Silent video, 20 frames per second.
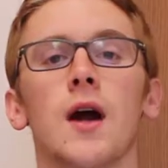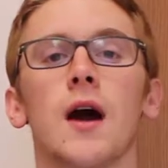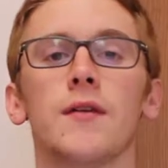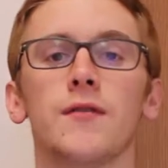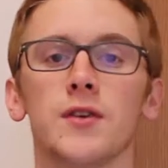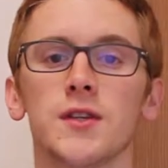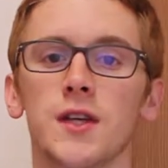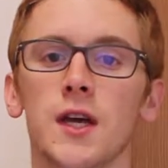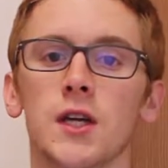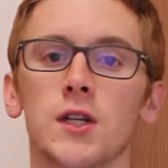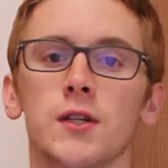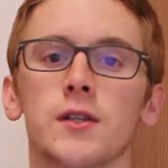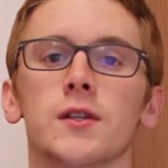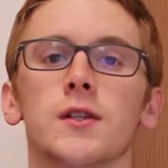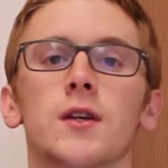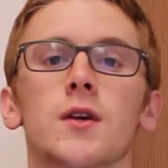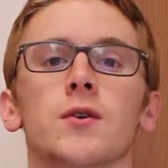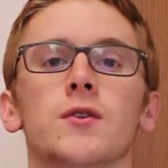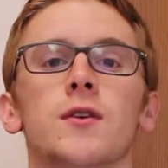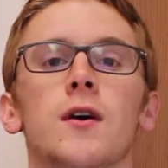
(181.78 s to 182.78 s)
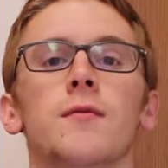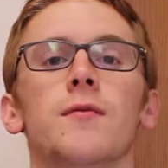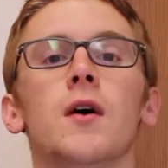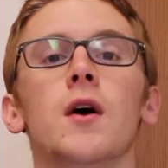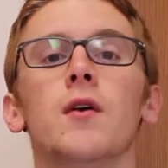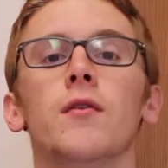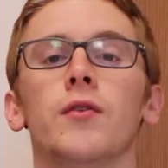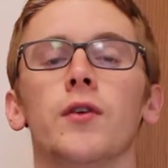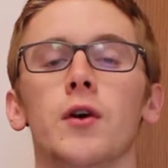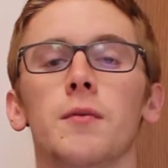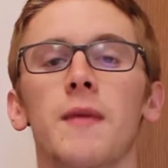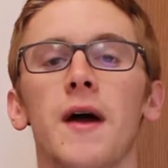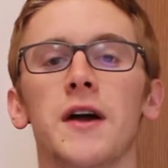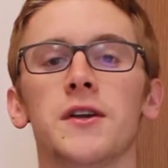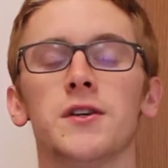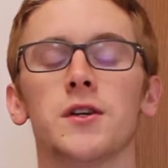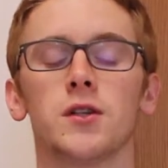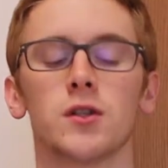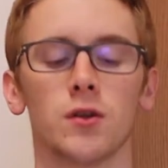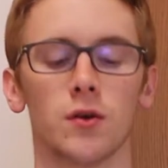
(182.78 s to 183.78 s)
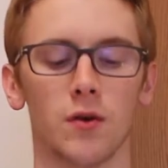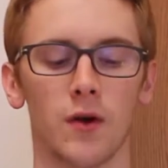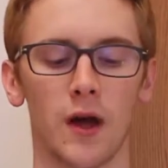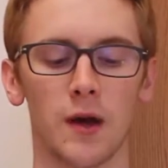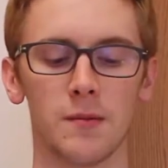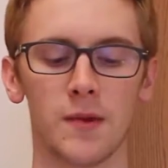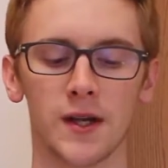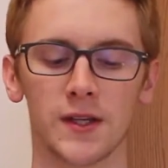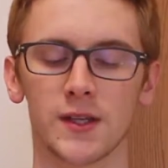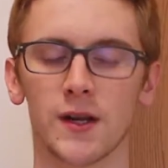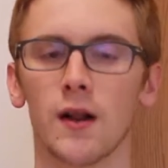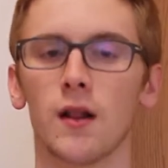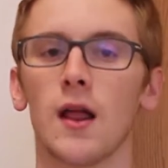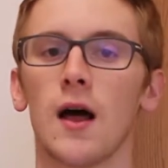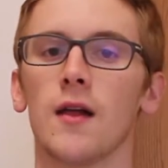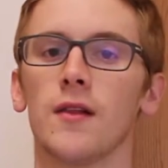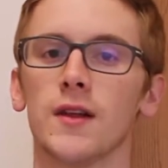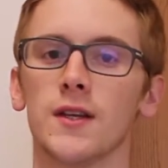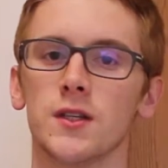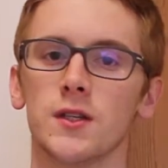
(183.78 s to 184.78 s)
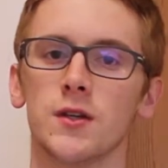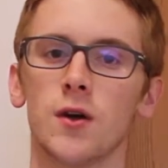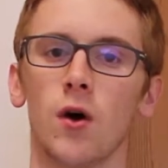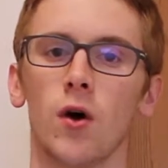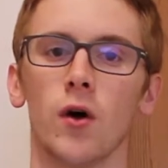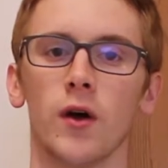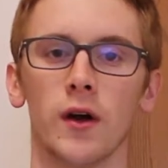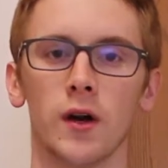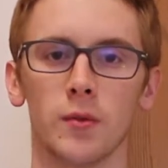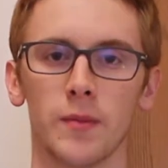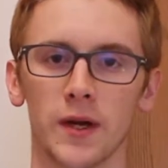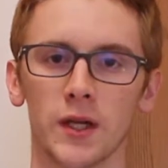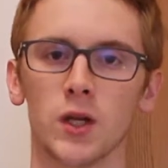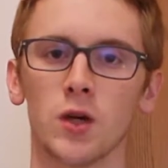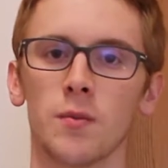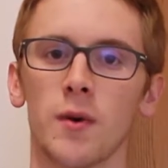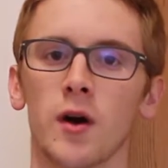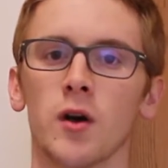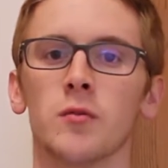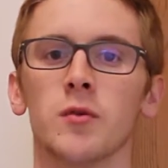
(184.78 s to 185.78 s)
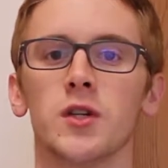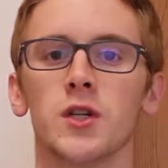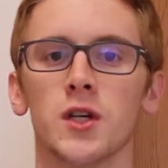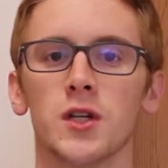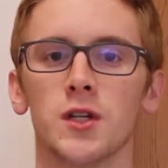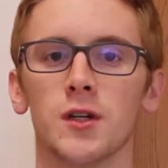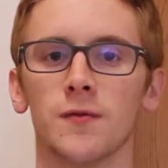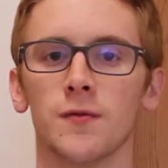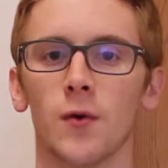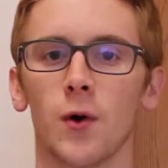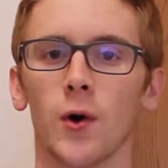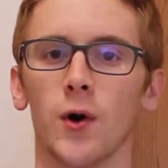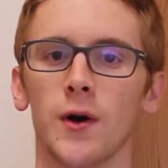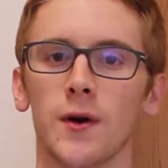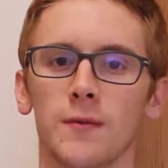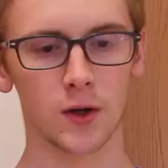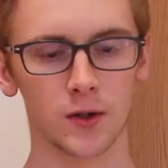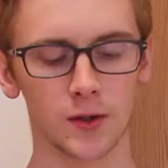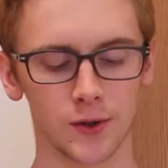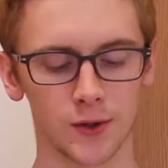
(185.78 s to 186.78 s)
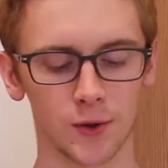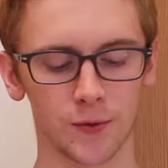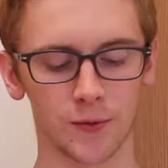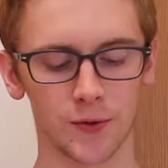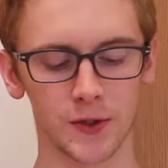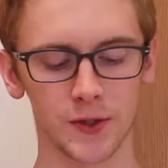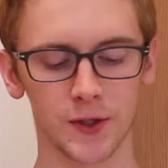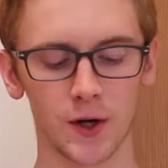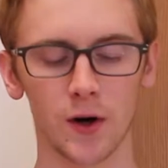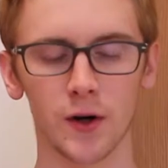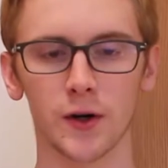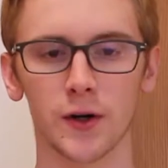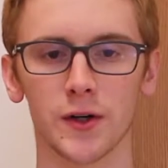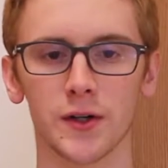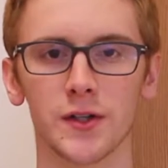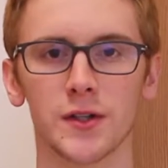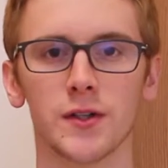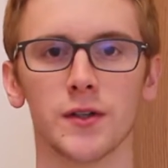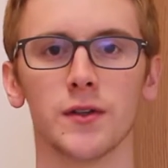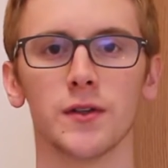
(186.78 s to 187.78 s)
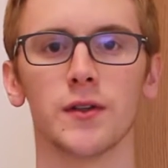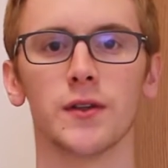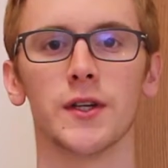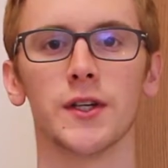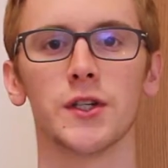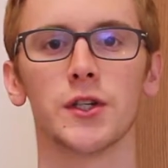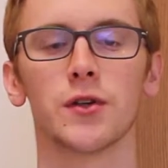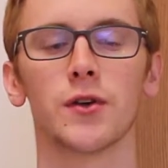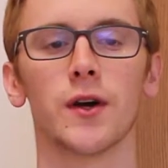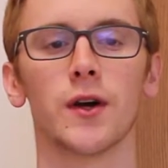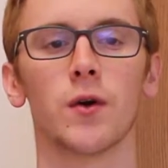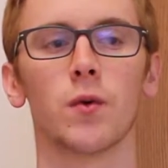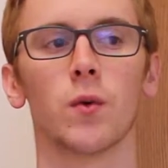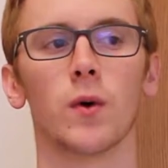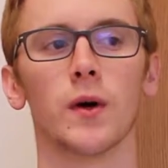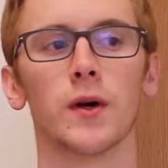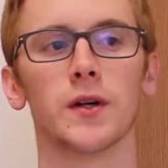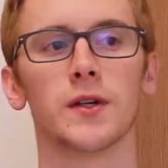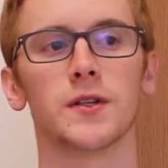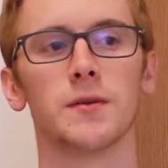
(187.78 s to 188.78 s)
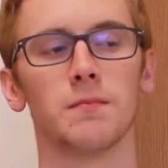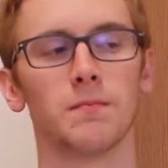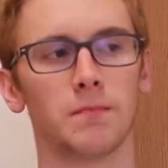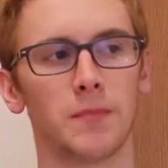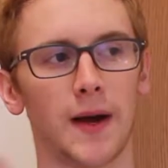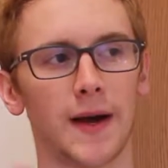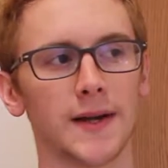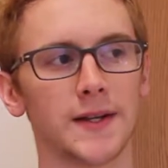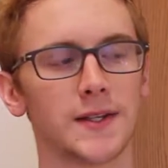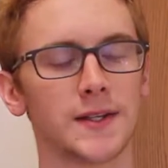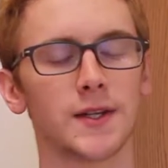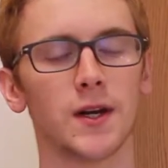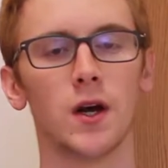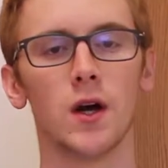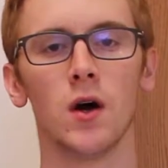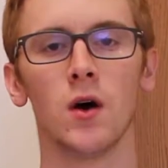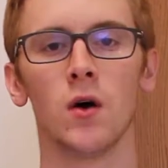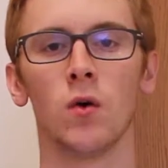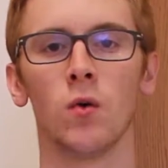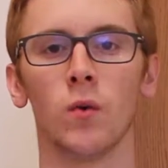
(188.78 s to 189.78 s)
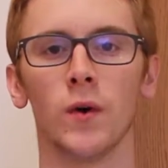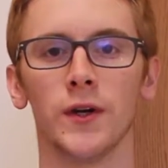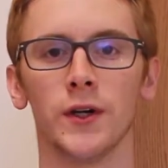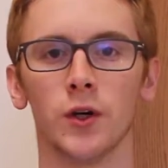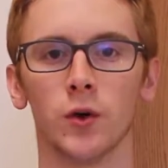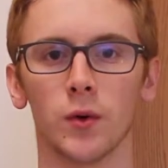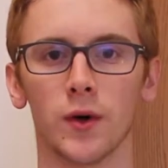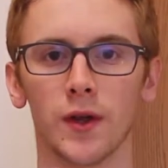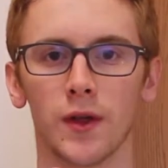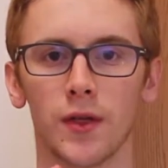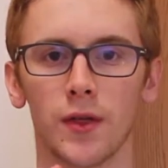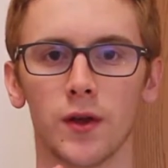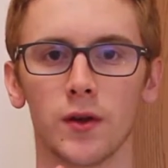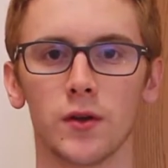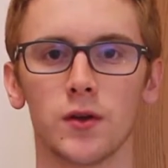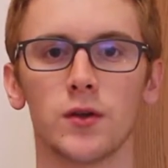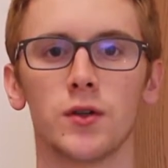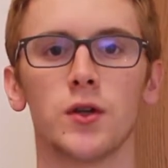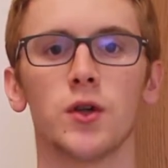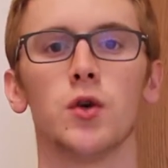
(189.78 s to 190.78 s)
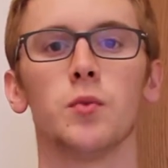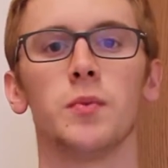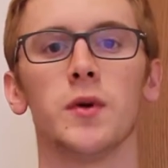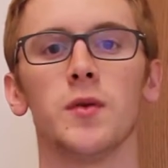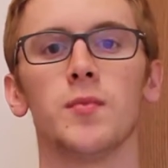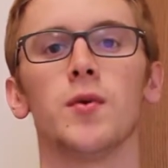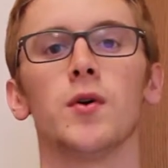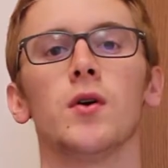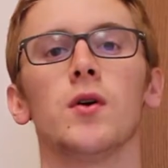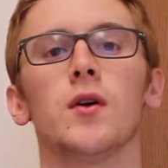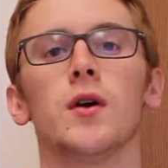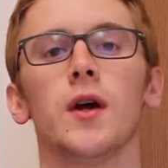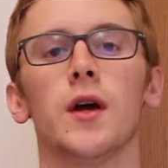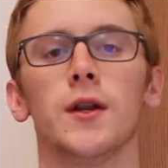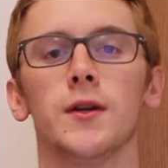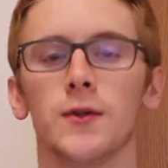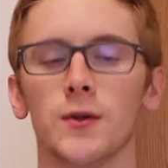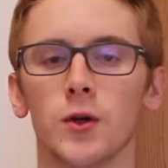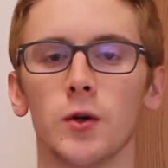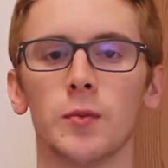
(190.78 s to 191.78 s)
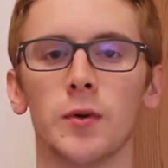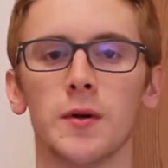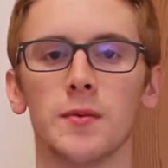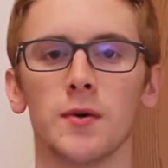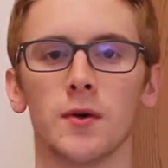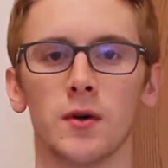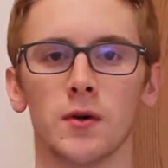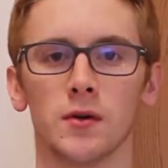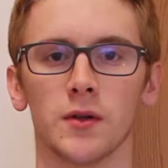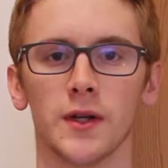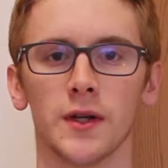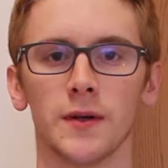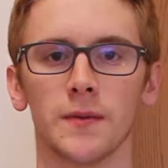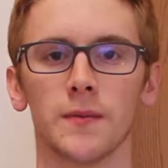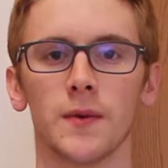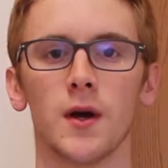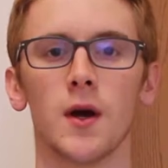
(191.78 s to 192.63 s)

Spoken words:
conversation skills up for your magic, so it makes it a lot less dull and it'll make you a better magician for it. So for starters, this trick works best when you're with two people and two people only.